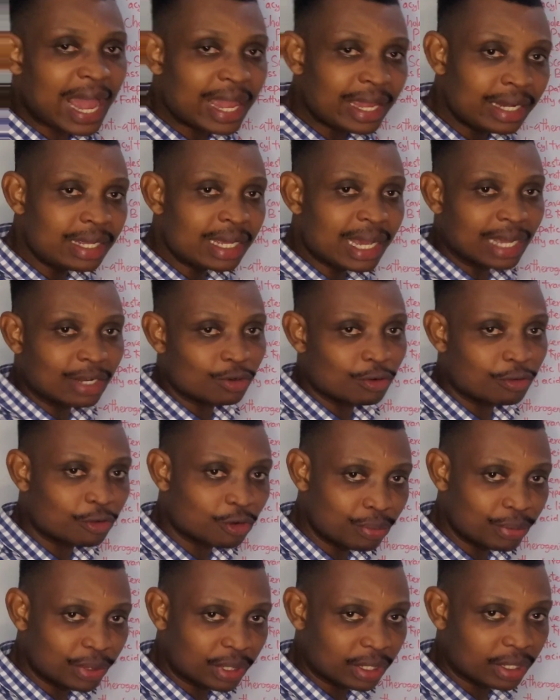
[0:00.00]
highly
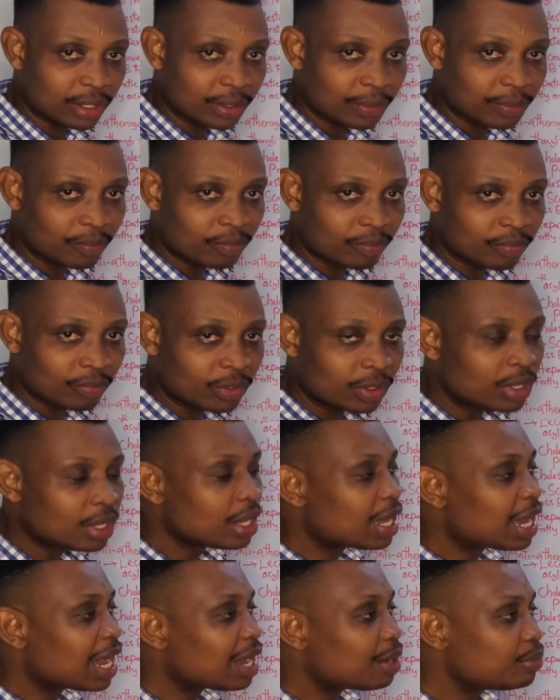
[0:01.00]
hydrophobic,
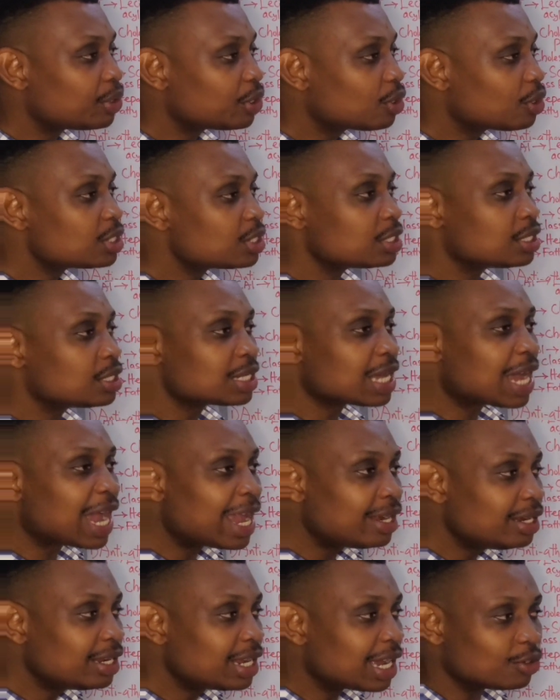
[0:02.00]
and because it is
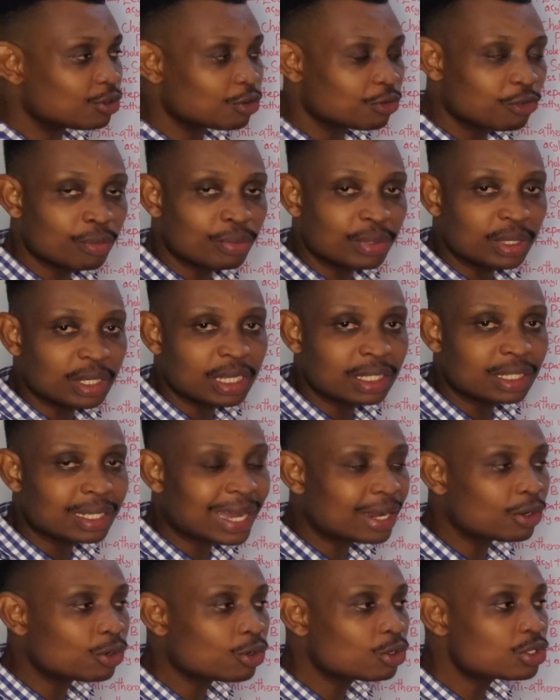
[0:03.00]
highly hydrophobic, it
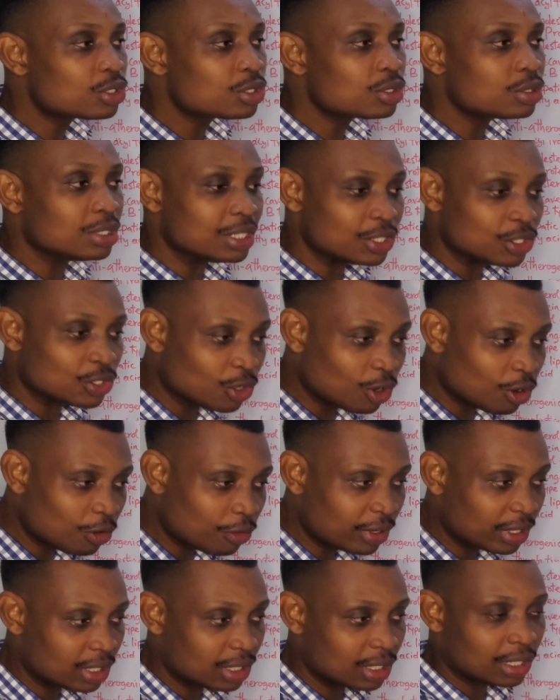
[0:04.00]
cannot
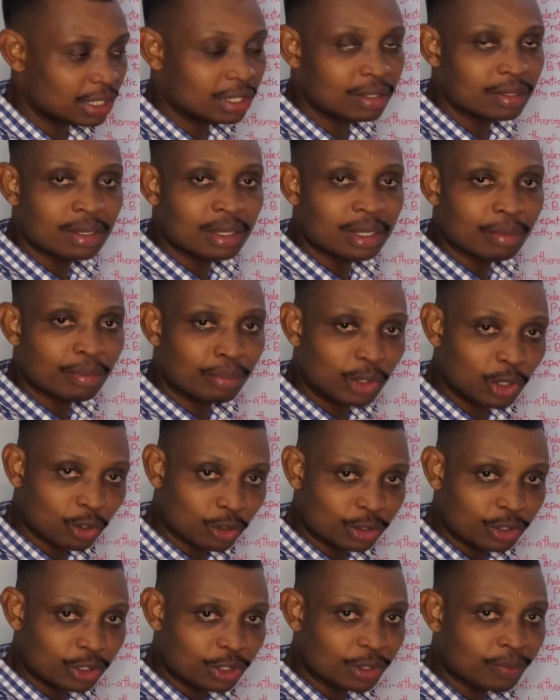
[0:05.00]
dissolve in the
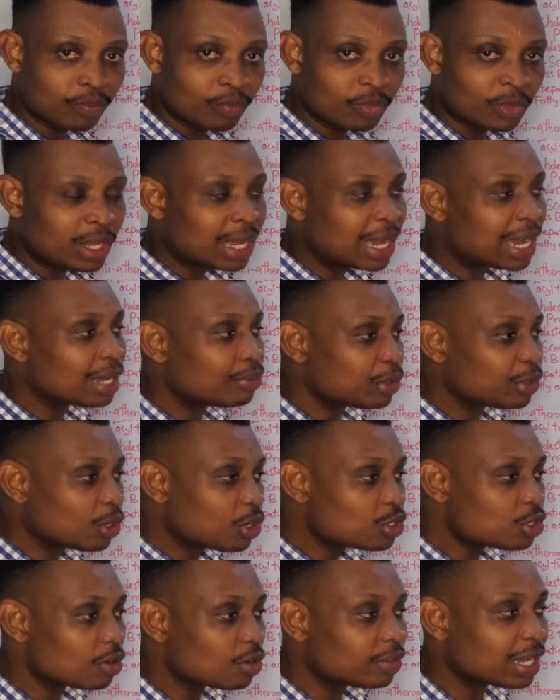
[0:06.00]
blood, and
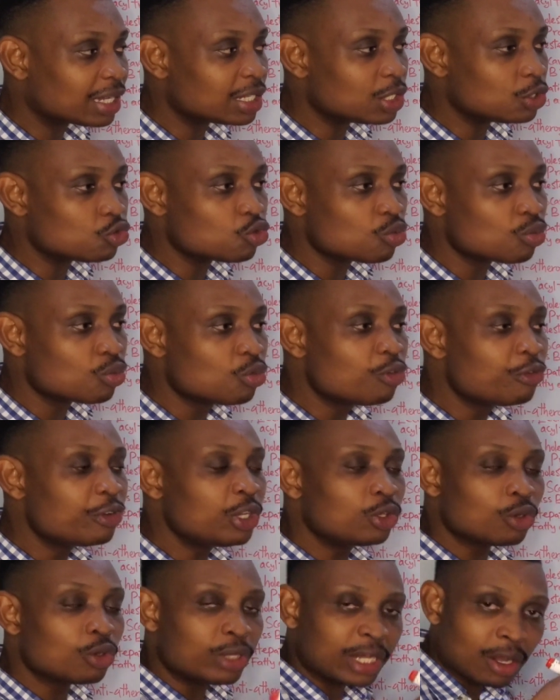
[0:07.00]
because of that, it will move
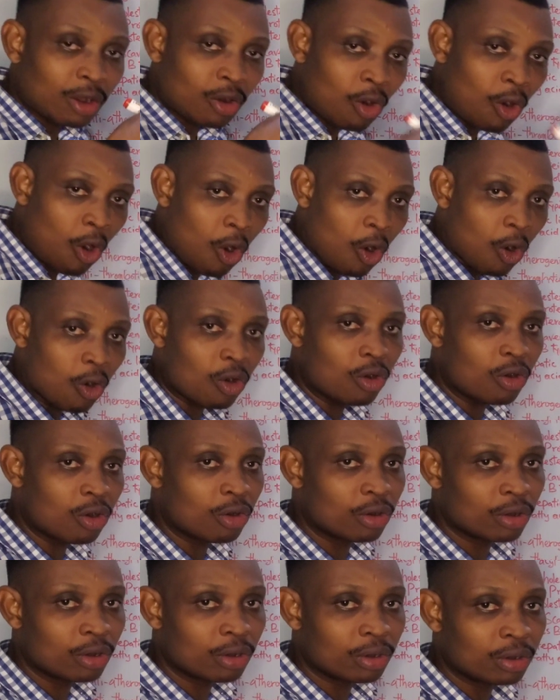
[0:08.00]
into the core
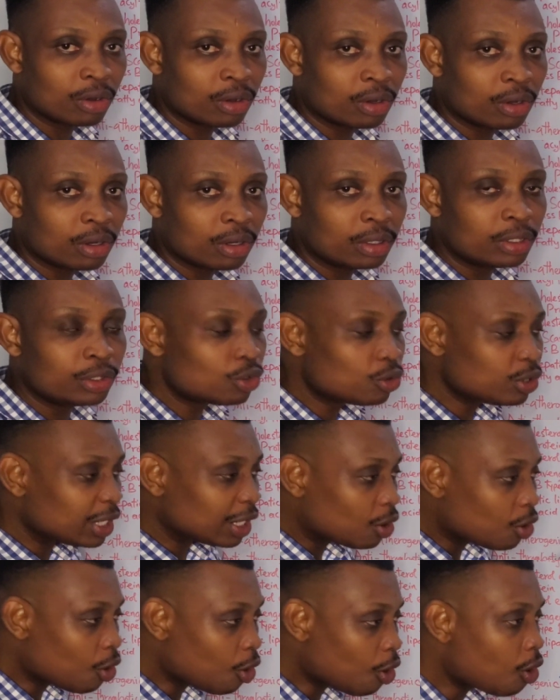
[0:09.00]

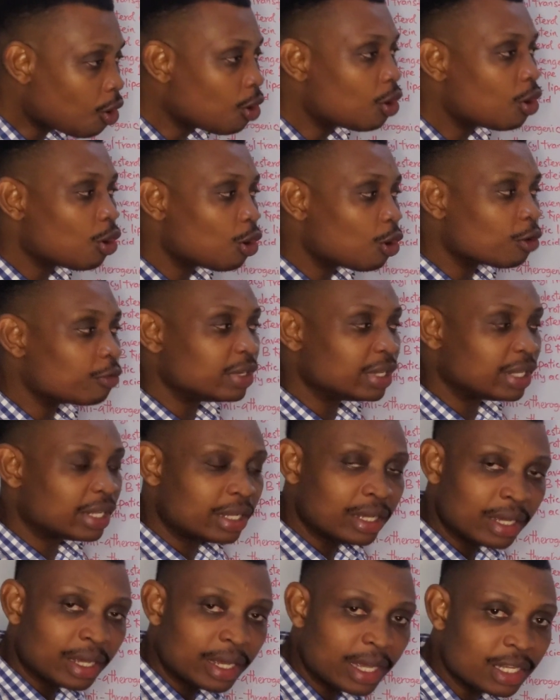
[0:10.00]
of
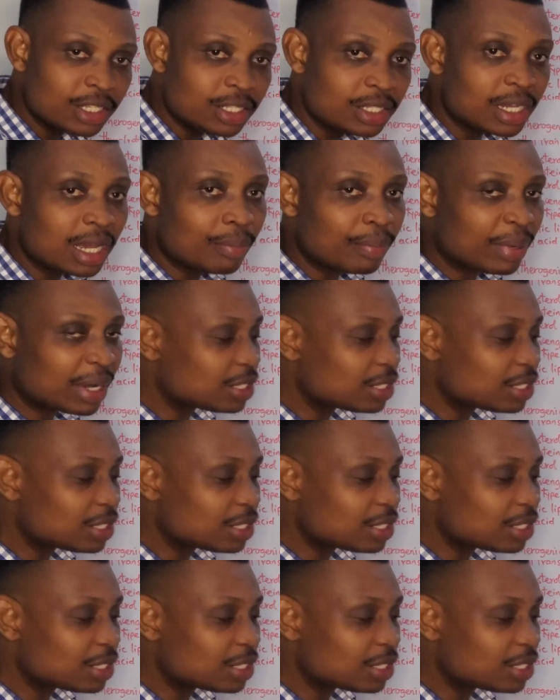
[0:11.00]
the HDL